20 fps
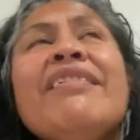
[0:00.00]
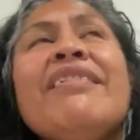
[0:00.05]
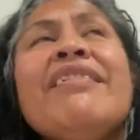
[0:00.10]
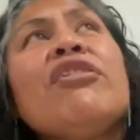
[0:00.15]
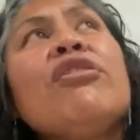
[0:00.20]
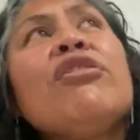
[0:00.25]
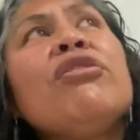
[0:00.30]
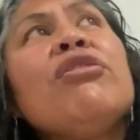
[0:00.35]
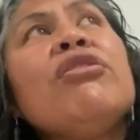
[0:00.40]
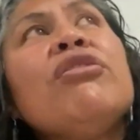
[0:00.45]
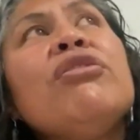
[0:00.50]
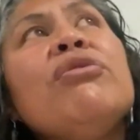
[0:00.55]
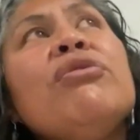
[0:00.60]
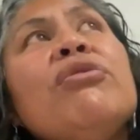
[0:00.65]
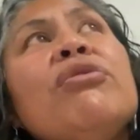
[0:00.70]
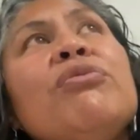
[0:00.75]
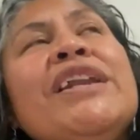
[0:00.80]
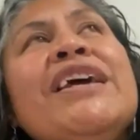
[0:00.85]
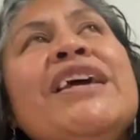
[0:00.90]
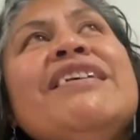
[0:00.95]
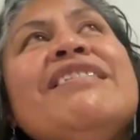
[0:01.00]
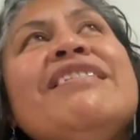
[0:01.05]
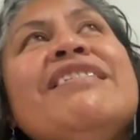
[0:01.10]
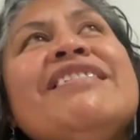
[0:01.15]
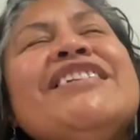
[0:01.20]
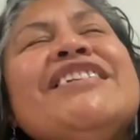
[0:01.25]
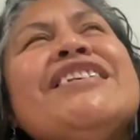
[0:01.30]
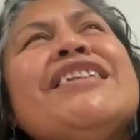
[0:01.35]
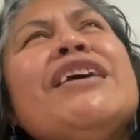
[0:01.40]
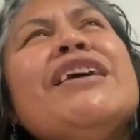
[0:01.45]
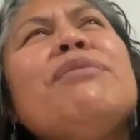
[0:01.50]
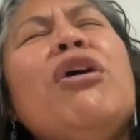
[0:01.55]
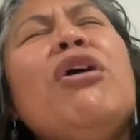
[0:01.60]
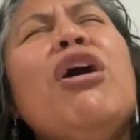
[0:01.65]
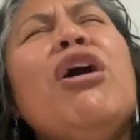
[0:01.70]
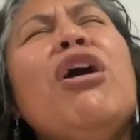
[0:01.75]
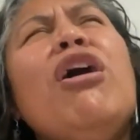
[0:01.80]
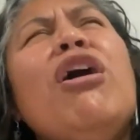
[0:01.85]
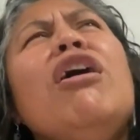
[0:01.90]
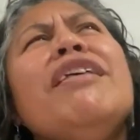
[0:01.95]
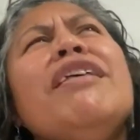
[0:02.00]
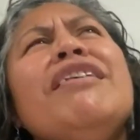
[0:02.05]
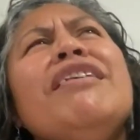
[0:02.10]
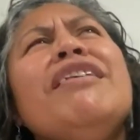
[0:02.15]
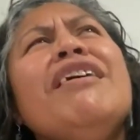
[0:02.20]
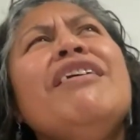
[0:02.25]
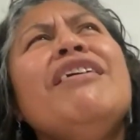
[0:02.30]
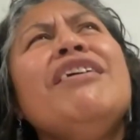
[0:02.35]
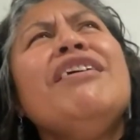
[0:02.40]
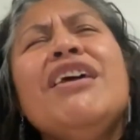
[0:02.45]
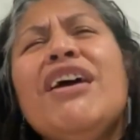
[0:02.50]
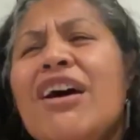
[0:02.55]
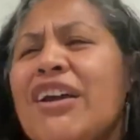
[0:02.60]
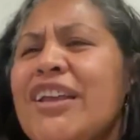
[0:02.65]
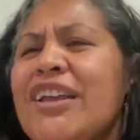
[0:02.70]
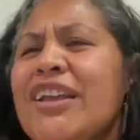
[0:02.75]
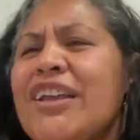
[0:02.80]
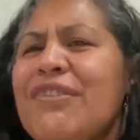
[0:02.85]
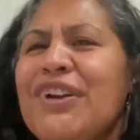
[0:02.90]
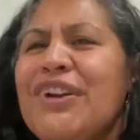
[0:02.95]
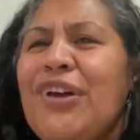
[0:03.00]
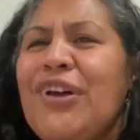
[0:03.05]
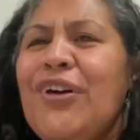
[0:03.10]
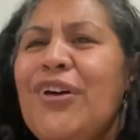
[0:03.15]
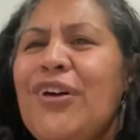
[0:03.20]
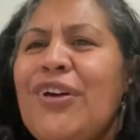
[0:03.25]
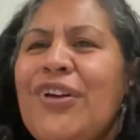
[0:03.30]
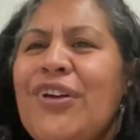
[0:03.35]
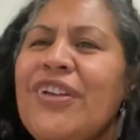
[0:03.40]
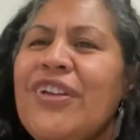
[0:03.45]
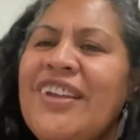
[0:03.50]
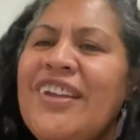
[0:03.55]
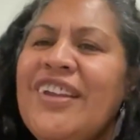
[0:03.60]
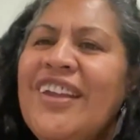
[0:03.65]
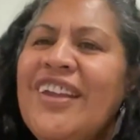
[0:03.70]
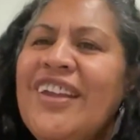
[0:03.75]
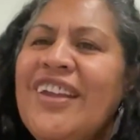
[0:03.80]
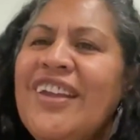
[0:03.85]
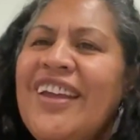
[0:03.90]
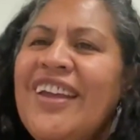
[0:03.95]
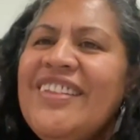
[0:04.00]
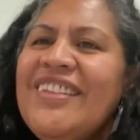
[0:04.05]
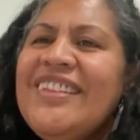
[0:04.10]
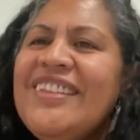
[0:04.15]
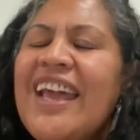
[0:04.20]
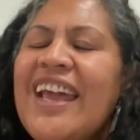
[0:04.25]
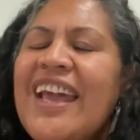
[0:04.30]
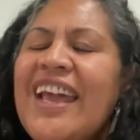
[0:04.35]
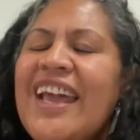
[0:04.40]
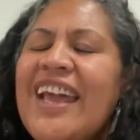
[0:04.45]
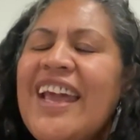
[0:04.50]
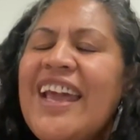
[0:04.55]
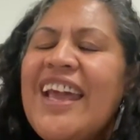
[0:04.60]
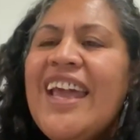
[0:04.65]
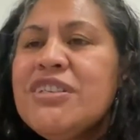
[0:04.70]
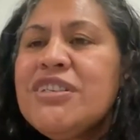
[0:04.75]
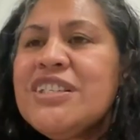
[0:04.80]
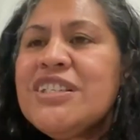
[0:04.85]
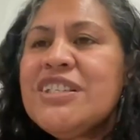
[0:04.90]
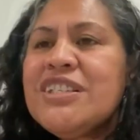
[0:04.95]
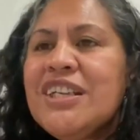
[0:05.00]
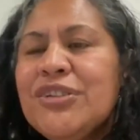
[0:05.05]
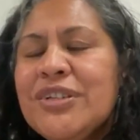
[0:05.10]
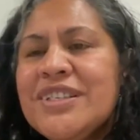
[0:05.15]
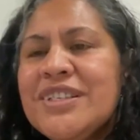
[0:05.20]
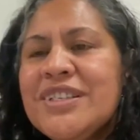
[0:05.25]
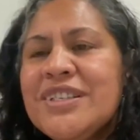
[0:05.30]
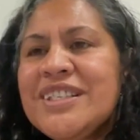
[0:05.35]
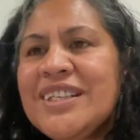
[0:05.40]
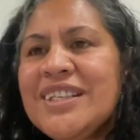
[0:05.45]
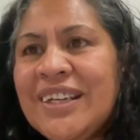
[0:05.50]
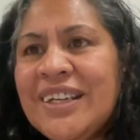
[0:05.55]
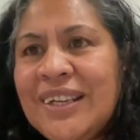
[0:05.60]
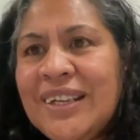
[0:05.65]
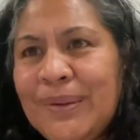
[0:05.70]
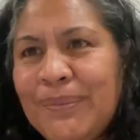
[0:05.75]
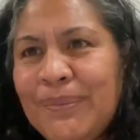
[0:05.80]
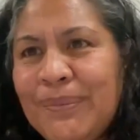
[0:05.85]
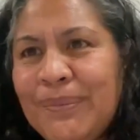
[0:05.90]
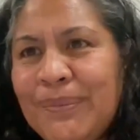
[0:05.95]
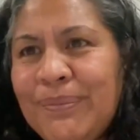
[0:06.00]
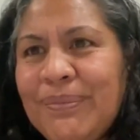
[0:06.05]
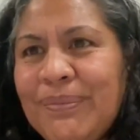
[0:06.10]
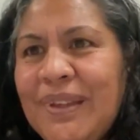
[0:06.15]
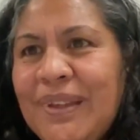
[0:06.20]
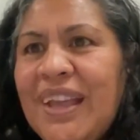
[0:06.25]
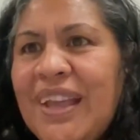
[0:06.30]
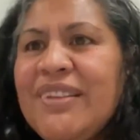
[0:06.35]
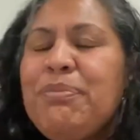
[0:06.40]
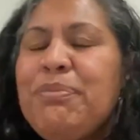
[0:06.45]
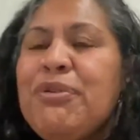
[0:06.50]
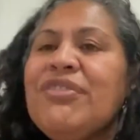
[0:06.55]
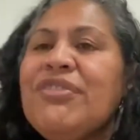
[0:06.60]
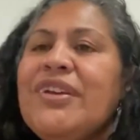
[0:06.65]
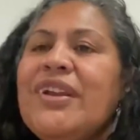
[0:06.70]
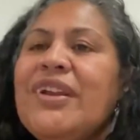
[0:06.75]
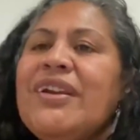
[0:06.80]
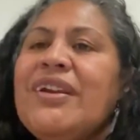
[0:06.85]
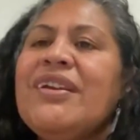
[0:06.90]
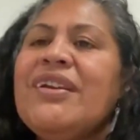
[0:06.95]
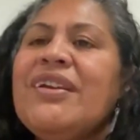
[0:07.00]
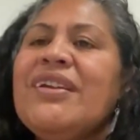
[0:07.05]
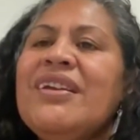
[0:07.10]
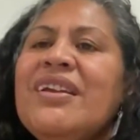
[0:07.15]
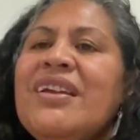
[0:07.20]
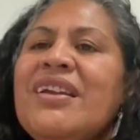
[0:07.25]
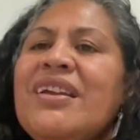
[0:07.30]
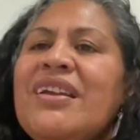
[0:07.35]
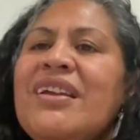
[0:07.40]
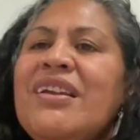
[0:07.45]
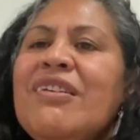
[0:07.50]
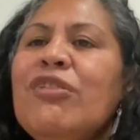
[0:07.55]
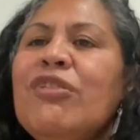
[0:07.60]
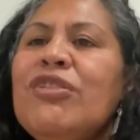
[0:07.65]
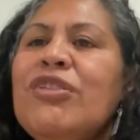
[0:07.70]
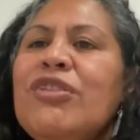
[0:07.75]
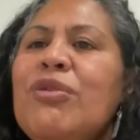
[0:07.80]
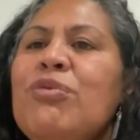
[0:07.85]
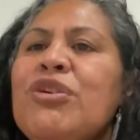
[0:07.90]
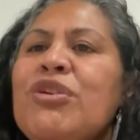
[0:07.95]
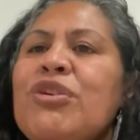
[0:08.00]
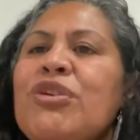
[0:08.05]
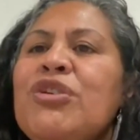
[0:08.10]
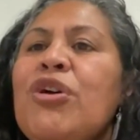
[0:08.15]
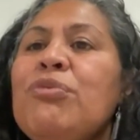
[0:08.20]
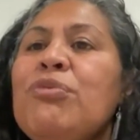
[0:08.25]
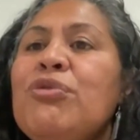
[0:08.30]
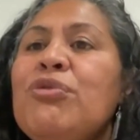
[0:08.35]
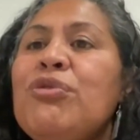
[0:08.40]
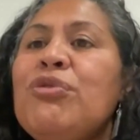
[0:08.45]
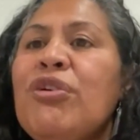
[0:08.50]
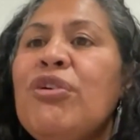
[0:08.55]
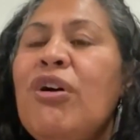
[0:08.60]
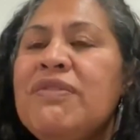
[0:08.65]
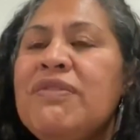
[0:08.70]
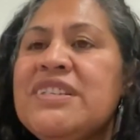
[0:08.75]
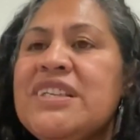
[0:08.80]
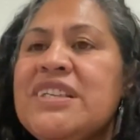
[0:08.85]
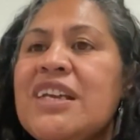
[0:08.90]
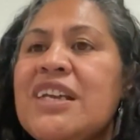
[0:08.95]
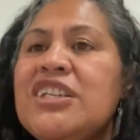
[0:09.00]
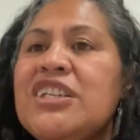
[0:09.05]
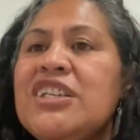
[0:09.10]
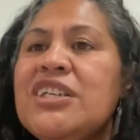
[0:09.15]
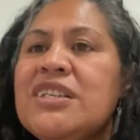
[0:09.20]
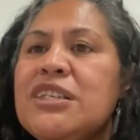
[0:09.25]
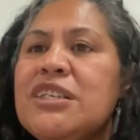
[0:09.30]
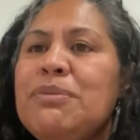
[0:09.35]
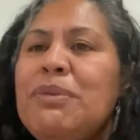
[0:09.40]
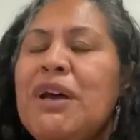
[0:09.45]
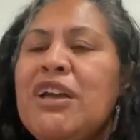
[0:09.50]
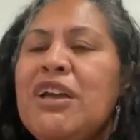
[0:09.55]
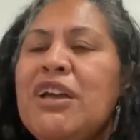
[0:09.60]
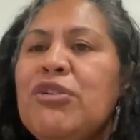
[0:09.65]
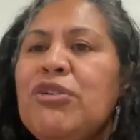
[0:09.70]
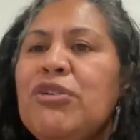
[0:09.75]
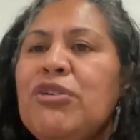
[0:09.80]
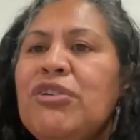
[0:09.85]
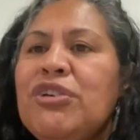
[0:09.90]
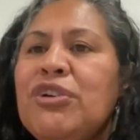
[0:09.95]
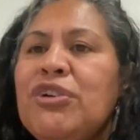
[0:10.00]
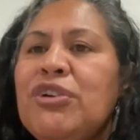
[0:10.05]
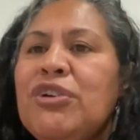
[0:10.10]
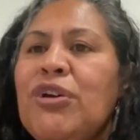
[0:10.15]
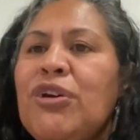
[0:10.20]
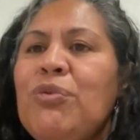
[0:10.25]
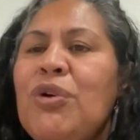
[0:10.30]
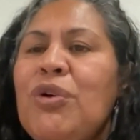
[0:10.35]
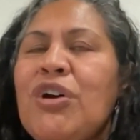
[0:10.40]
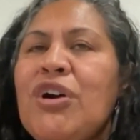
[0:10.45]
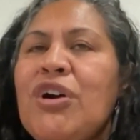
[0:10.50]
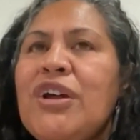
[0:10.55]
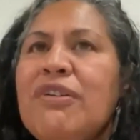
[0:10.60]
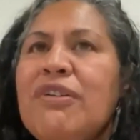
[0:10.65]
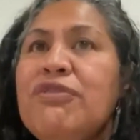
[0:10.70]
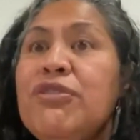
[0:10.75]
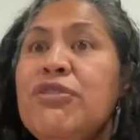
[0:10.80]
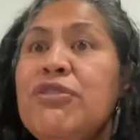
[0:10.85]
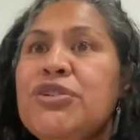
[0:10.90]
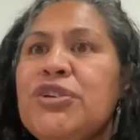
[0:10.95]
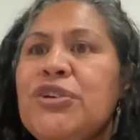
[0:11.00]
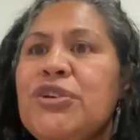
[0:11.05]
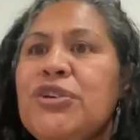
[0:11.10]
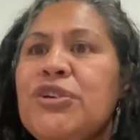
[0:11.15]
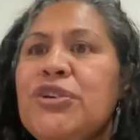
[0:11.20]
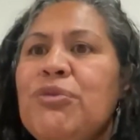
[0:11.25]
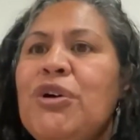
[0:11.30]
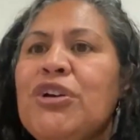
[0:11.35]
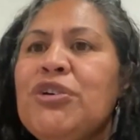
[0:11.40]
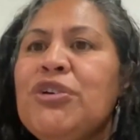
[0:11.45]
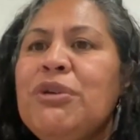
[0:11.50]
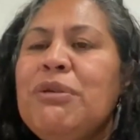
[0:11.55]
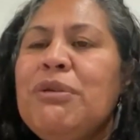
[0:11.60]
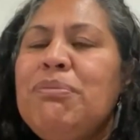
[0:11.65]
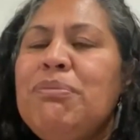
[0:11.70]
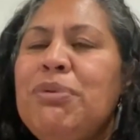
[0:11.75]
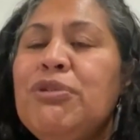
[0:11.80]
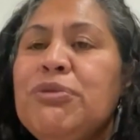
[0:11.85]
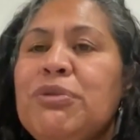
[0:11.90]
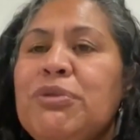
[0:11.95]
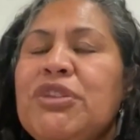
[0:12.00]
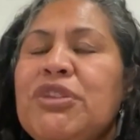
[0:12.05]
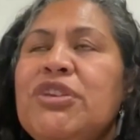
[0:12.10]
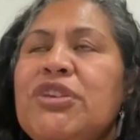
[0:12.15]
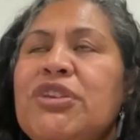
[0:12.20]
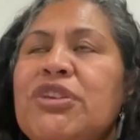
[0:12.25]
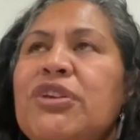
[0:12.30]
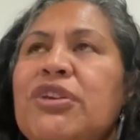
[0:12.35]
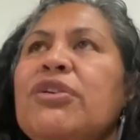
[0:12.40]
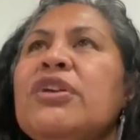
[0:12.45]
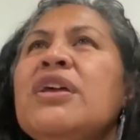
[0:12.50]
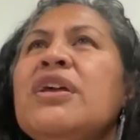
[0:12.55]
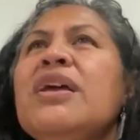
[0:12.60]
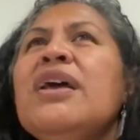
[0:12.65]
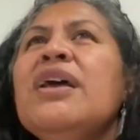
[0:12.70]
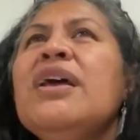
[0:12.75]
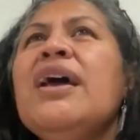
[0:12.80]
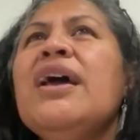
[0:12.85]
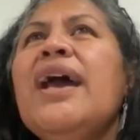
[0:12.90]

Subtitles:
And so when he said to them, oh, yeah, I'll give it a go, they lost interest in him as a person. So there were no more conversations about your, what kind of future, what could we build with you?